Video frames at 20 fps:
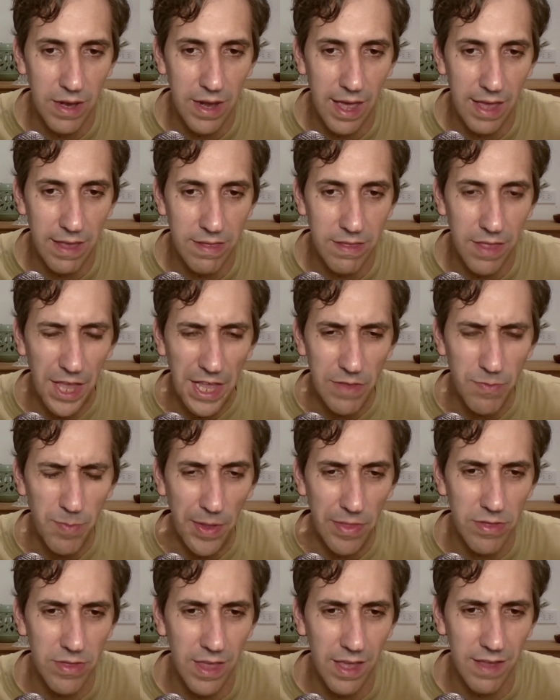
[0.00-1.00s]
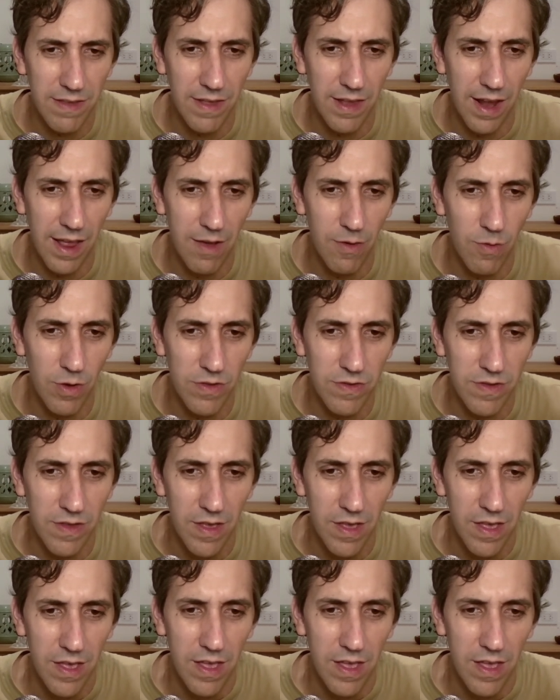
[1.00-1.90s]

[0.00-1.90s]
knight takes, pawn takes, and I was